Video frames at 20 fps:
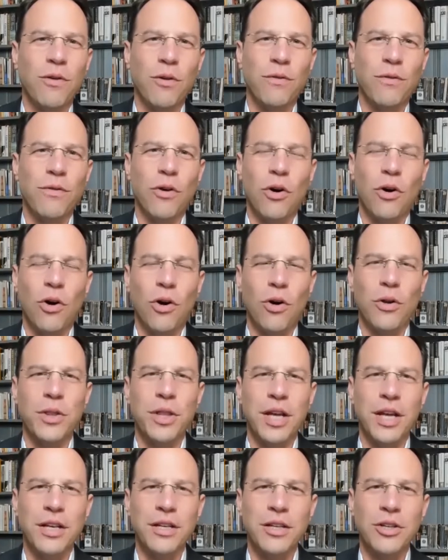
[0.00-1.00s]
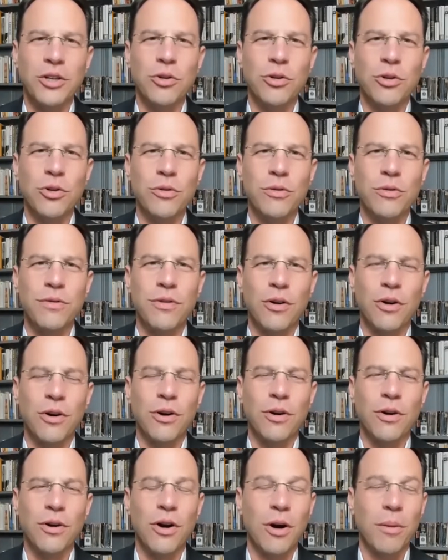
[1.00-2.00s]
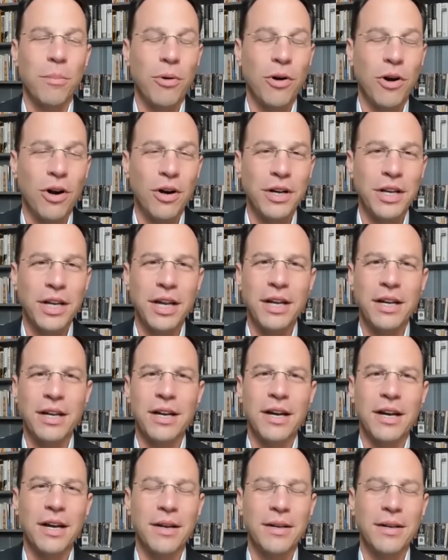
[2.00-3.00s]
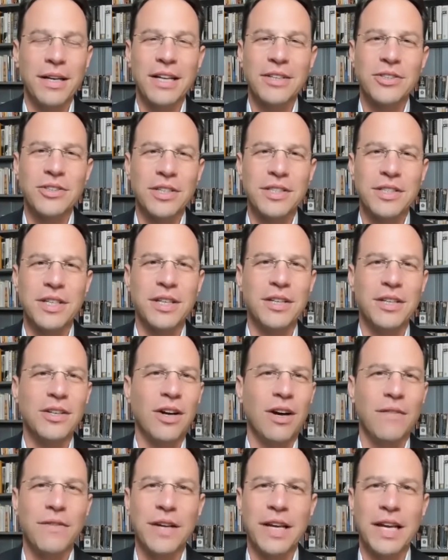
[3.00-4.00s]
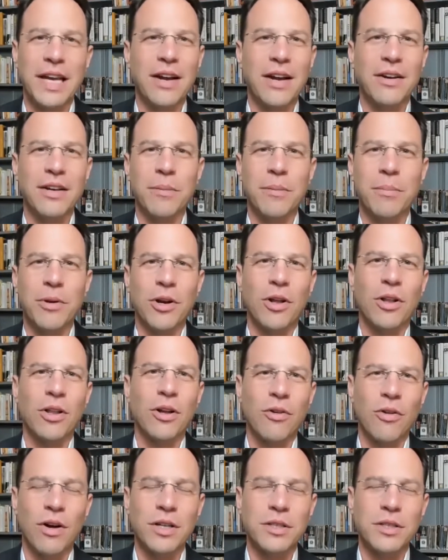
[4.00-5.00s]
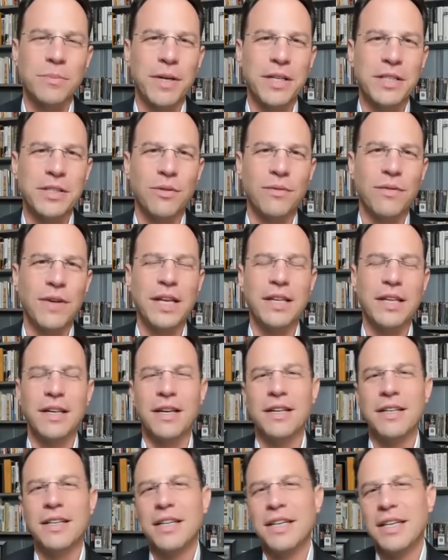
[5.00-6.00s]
for all that you do for our party, not just in Dauphin County, but all across Pennsylvania.